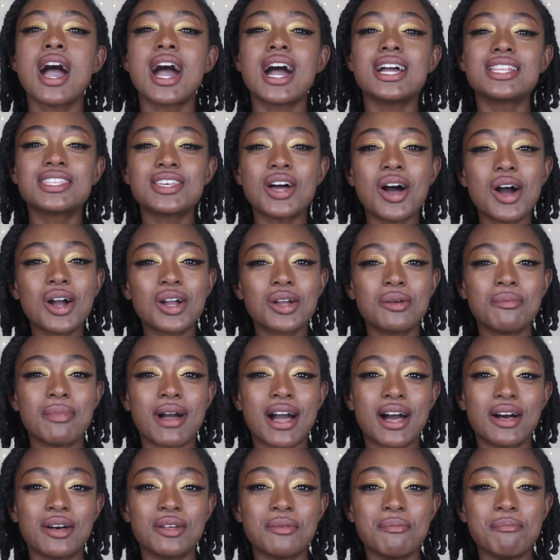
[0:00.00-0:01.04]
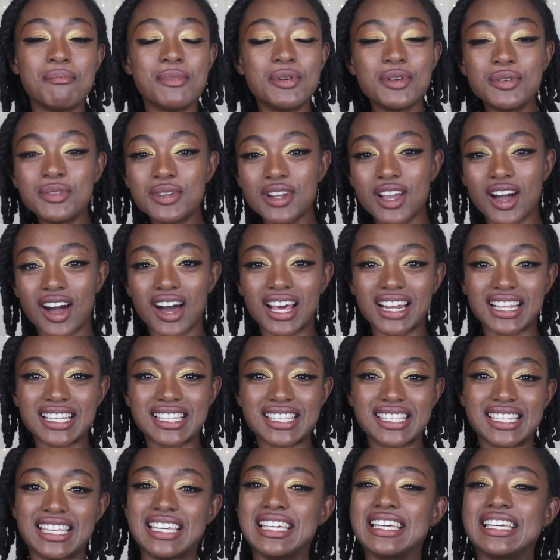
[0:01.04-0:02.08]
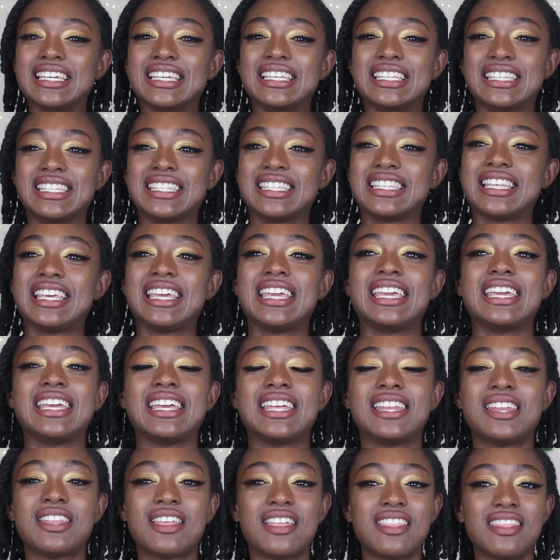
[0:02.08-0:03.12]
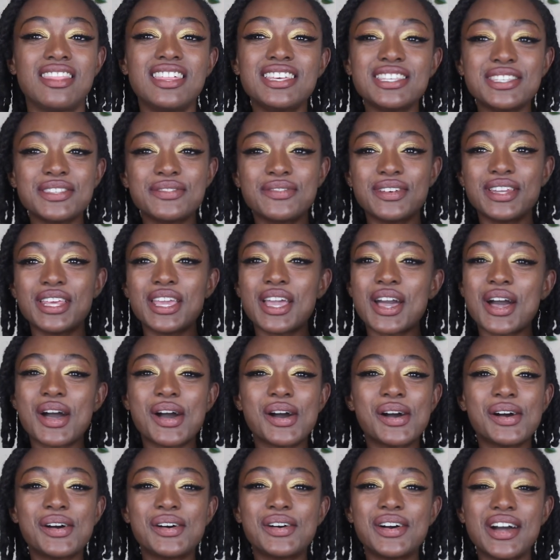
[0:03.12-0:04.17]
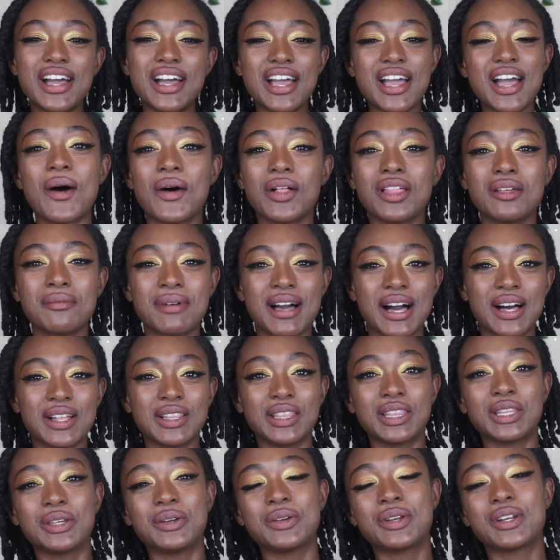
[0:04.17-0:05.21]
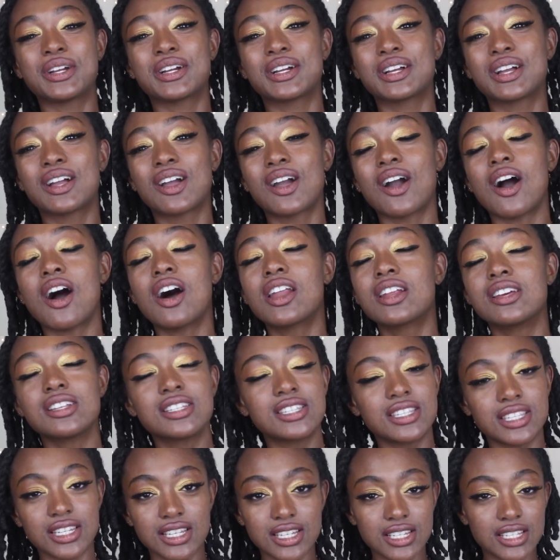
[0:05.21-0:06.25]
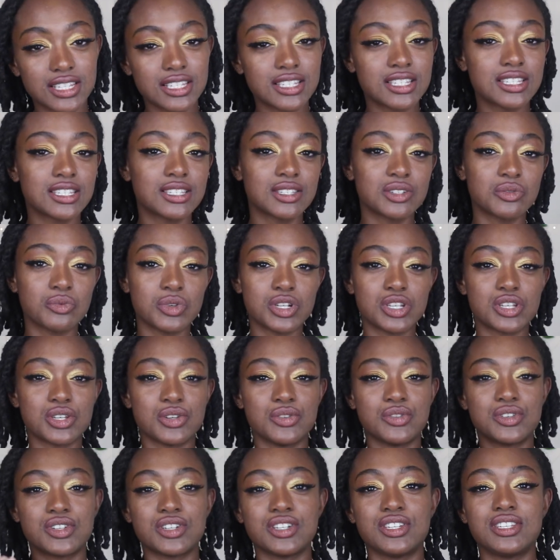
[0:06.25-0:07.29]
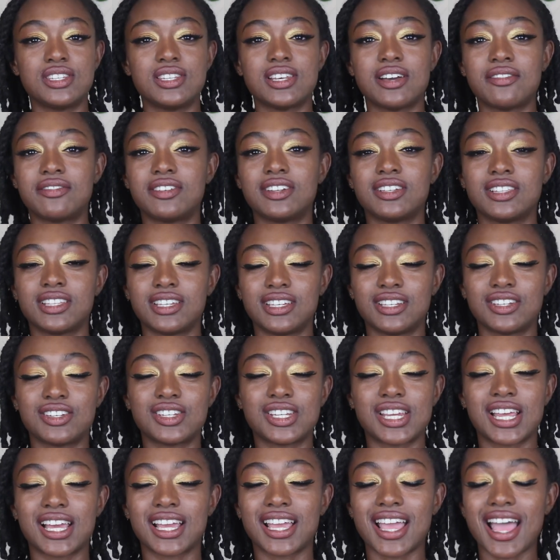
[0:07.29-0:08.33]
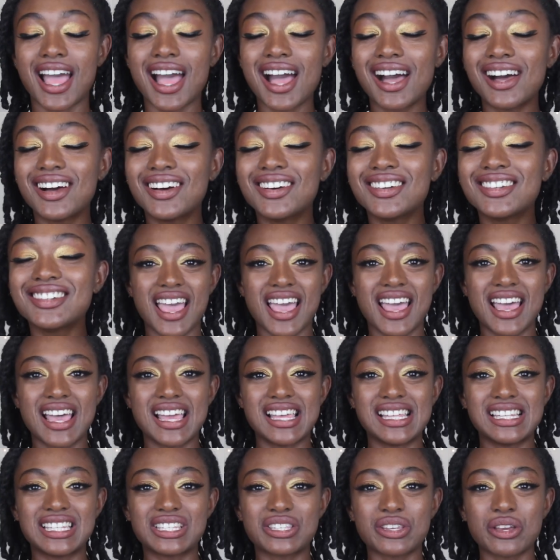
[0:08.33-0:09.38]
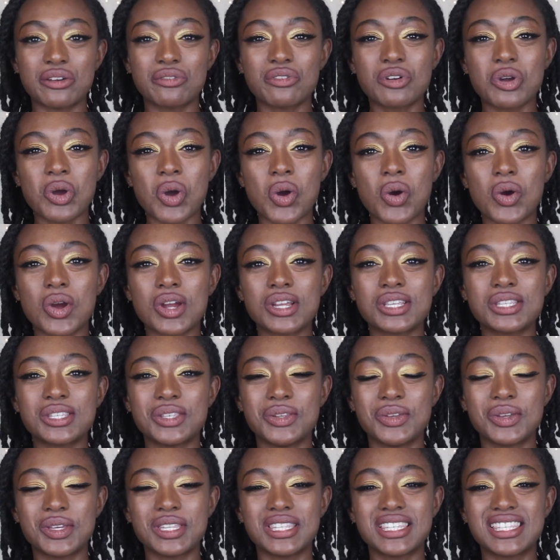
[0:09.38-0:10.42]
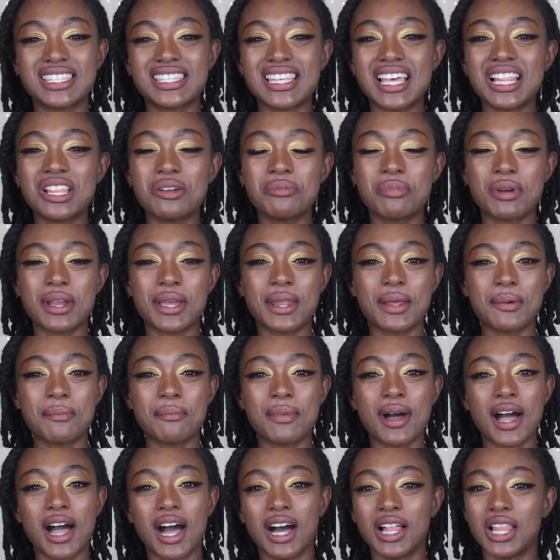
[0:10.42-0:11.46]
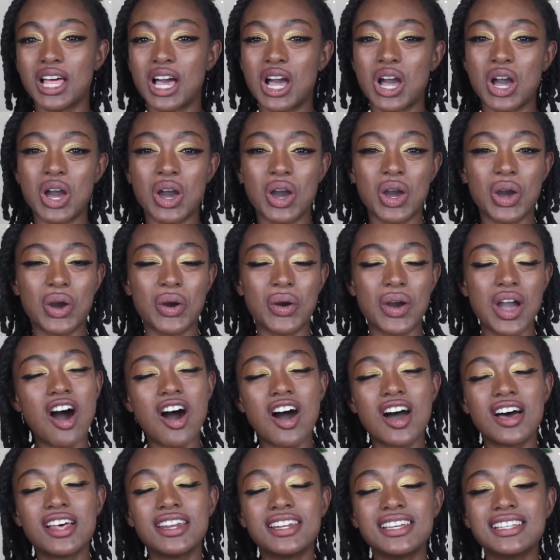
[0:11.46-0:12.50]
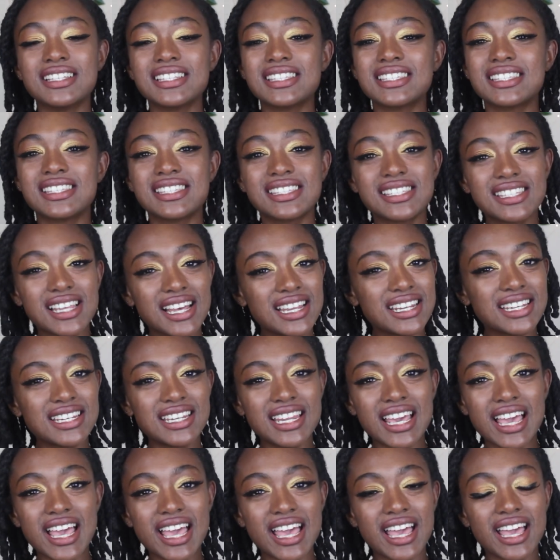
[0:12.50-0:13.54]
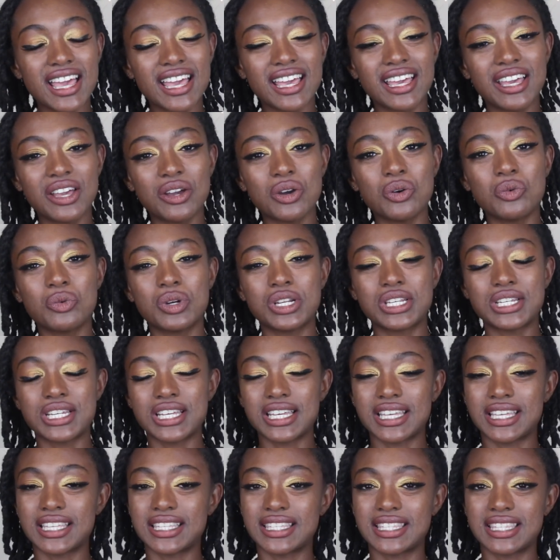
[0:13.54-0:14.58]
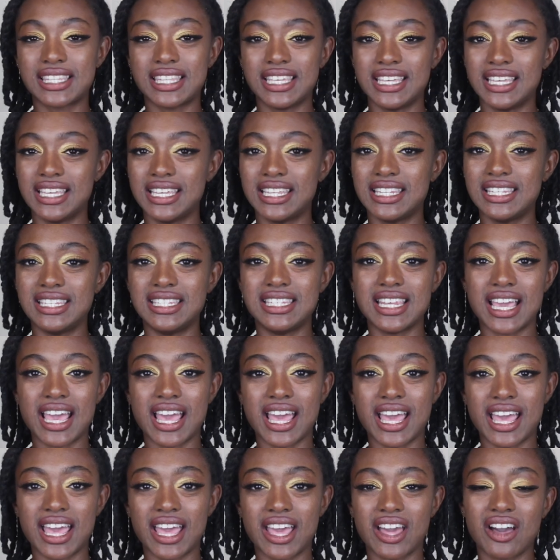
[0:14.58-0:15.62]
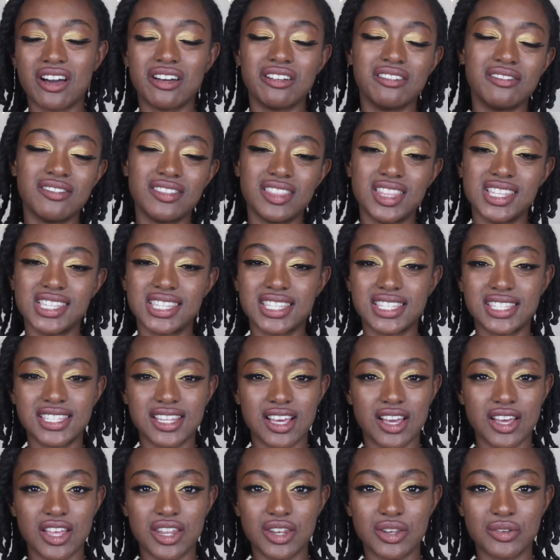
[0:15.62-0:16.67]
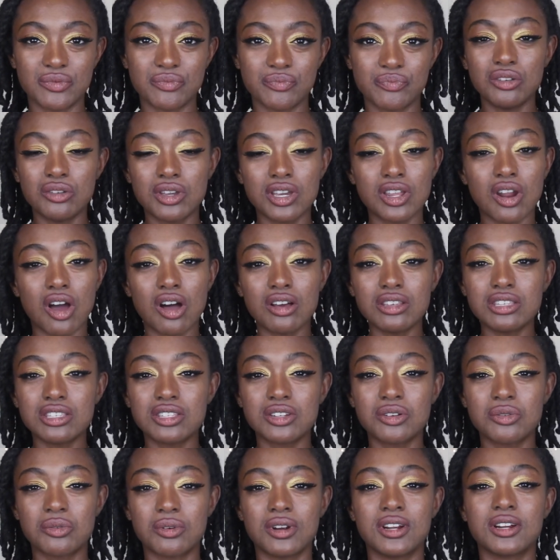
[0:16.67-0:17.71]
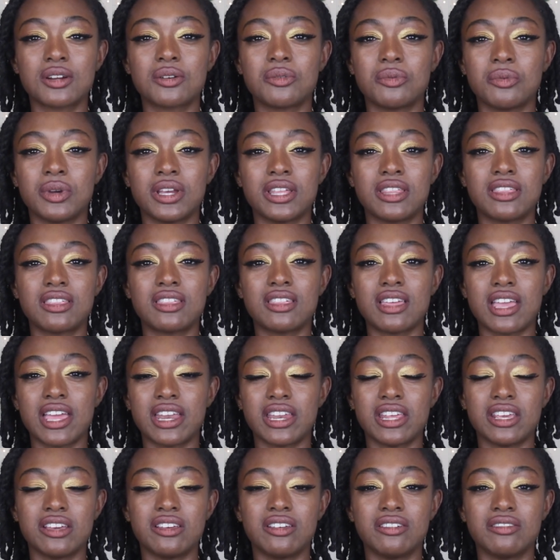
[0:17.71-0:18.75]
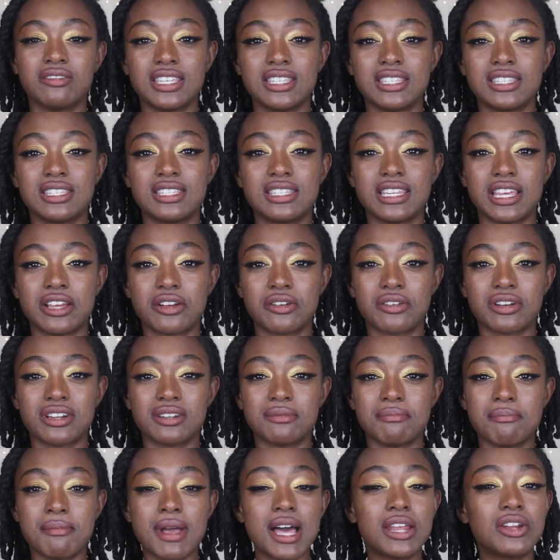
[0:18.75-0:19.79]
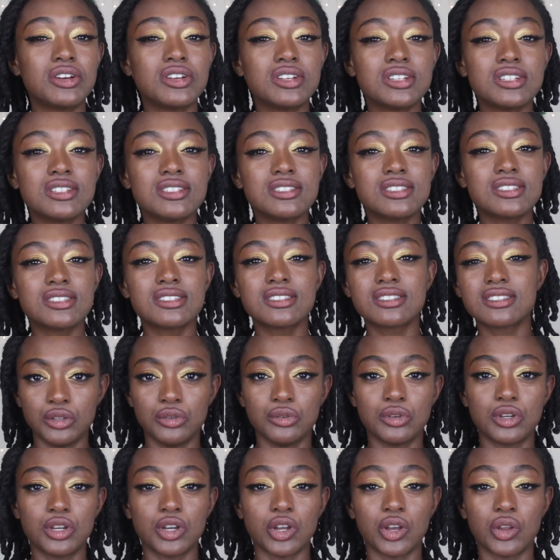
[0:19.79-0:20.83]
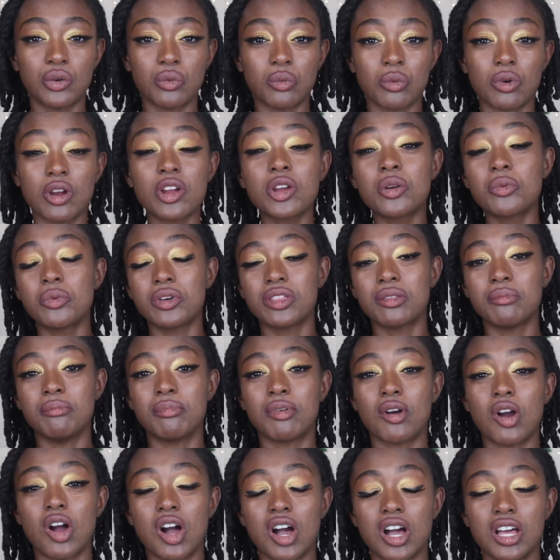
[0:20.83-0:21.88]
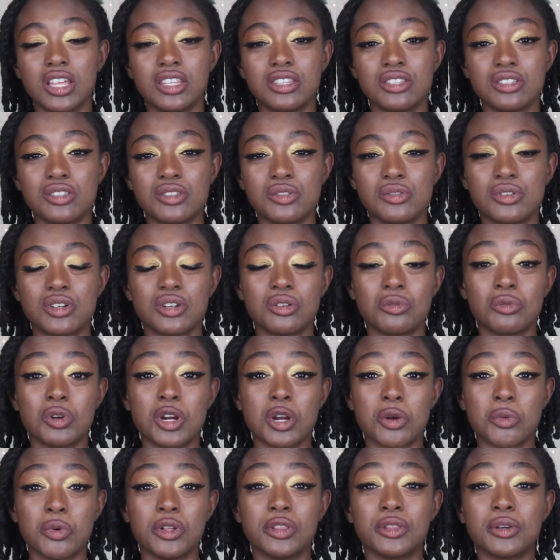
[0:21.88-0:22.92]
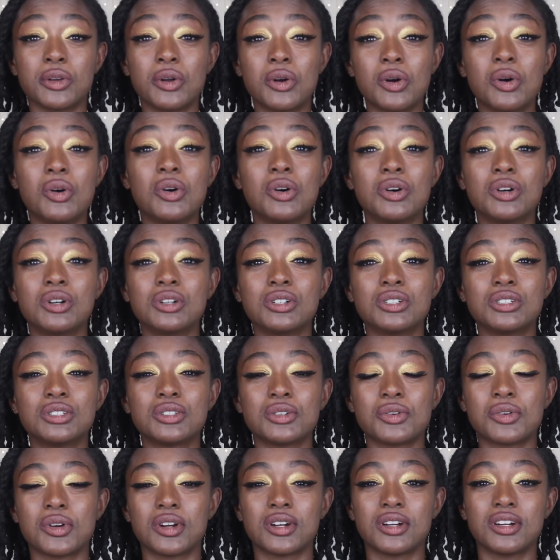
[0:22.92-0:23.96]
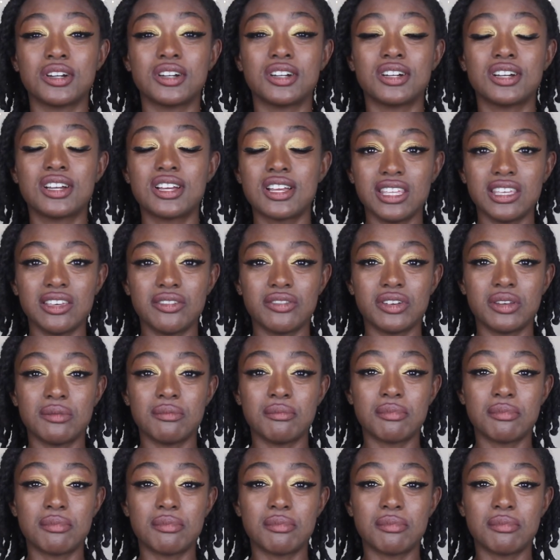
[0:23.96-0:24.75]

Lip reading: I talk about moon goddesses in this video, all about lunar goddesses, which you should definitely check out. And of course, you can celebrate Apollo on Sunday, which is the day of the sun. You could also work with any of his sacred metals. You could work with bronze, you could work with gold, or even